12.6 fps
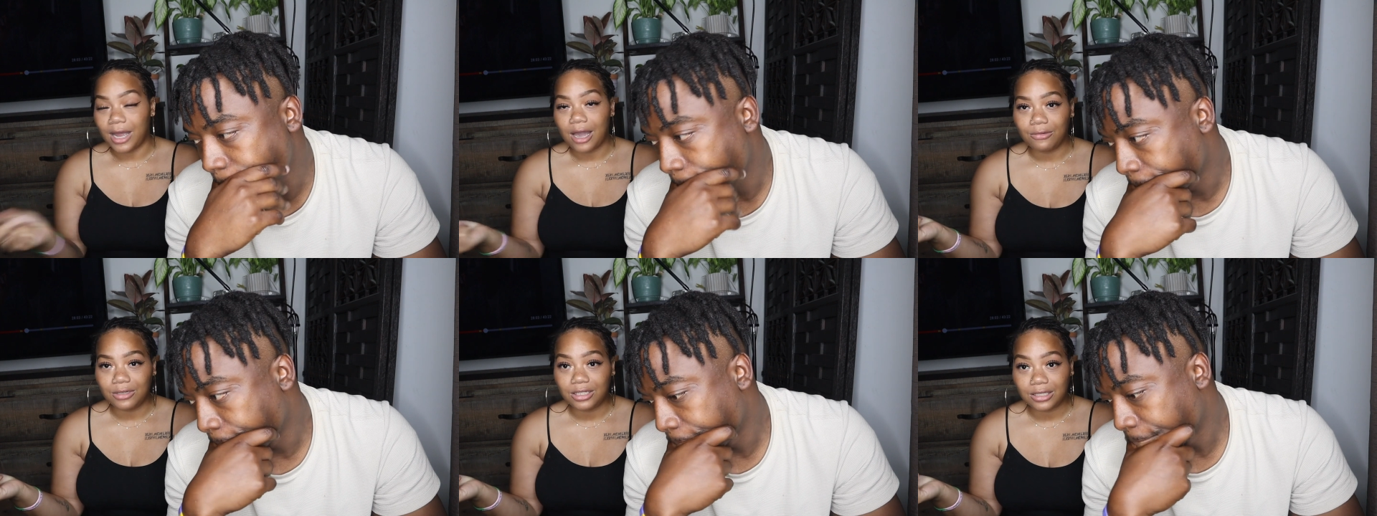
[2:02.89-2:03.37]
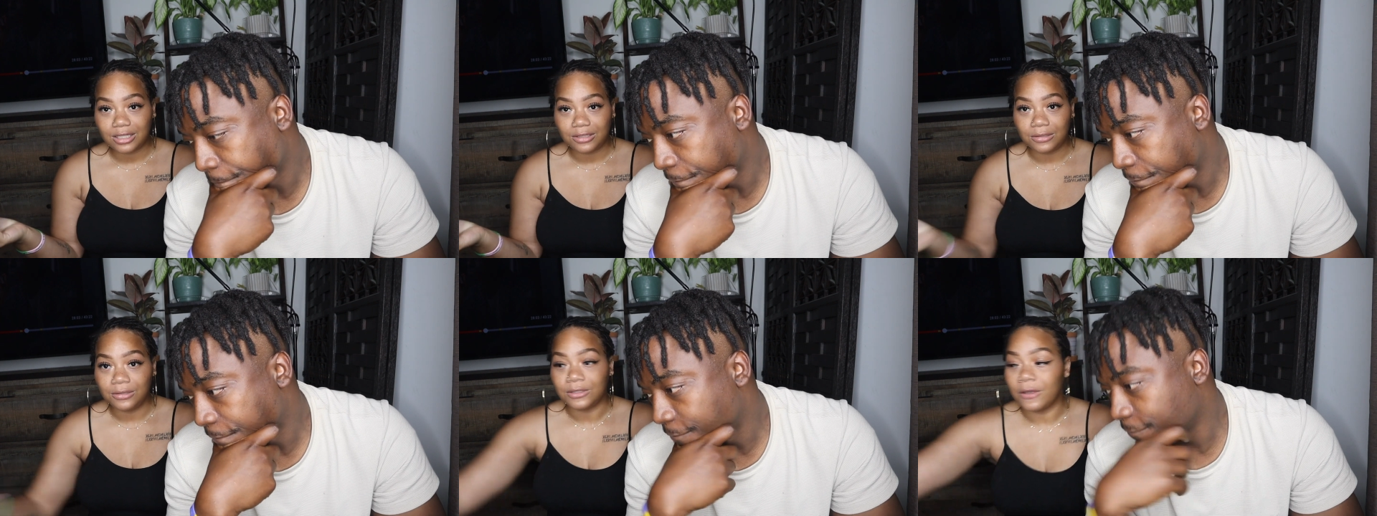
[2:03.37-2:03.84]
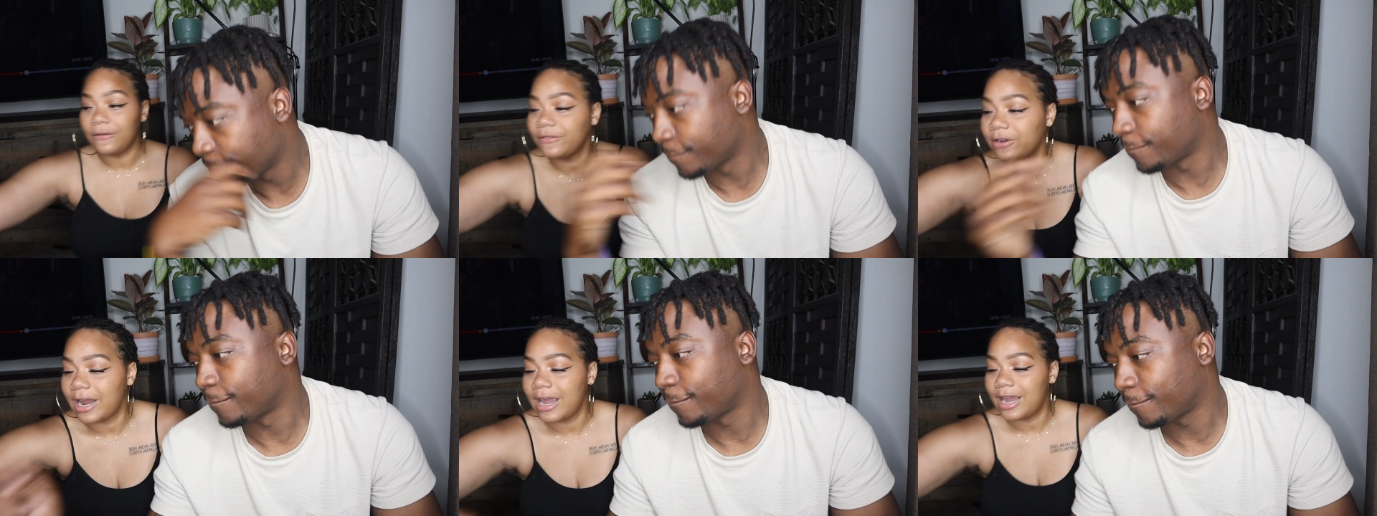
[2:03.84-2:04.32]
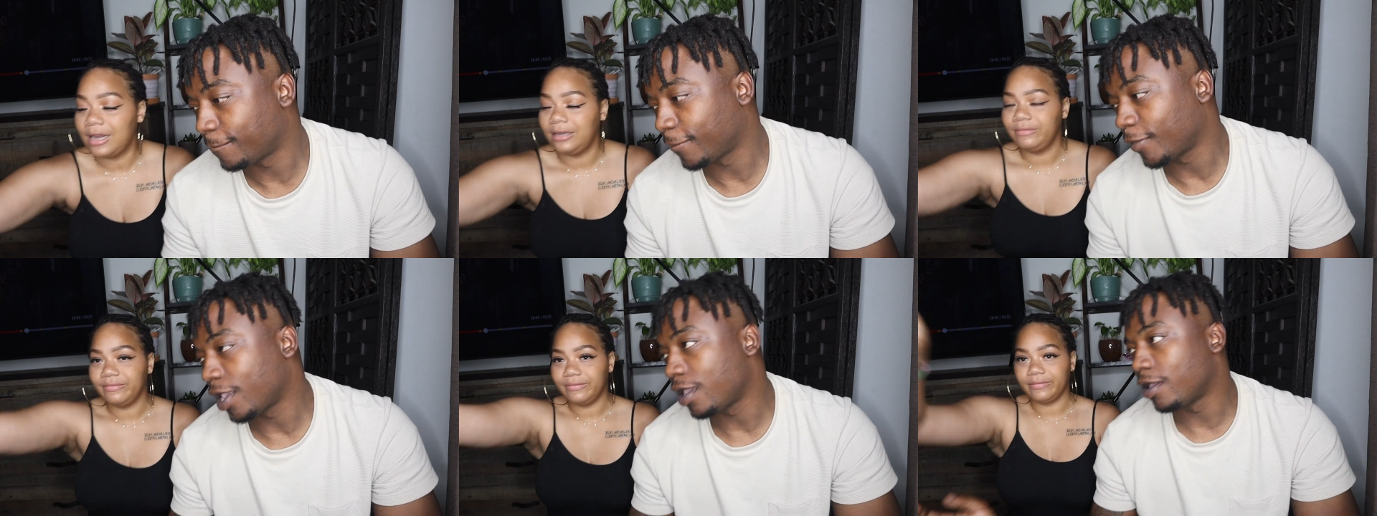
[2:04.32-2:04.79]
Speaker 1: now we just use
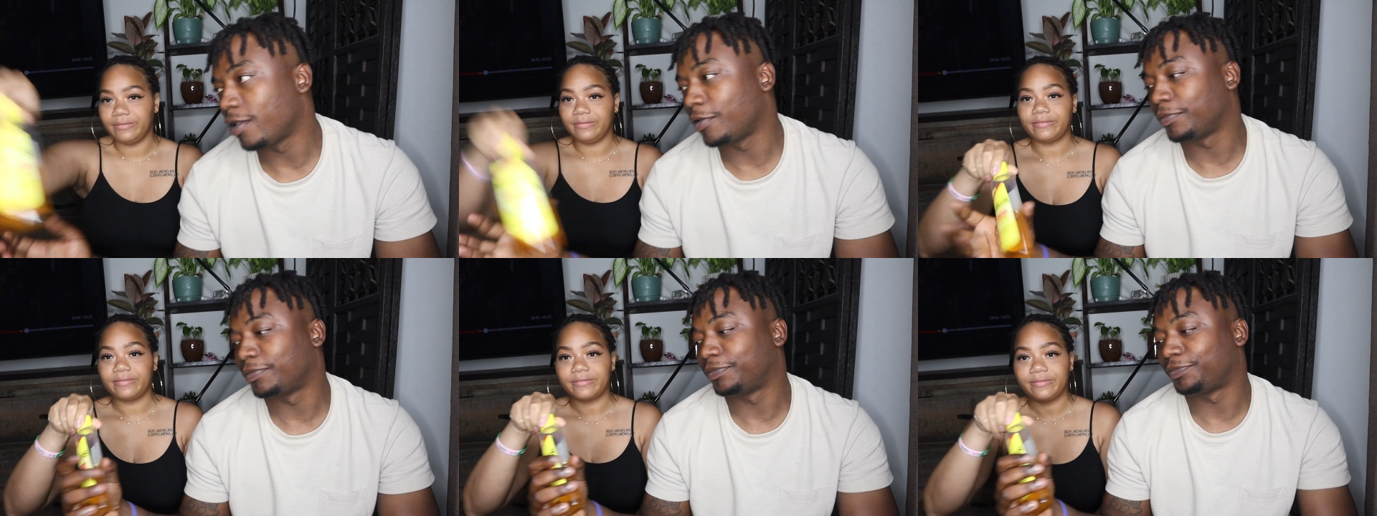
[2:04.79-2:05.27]
Sulfur8 yeah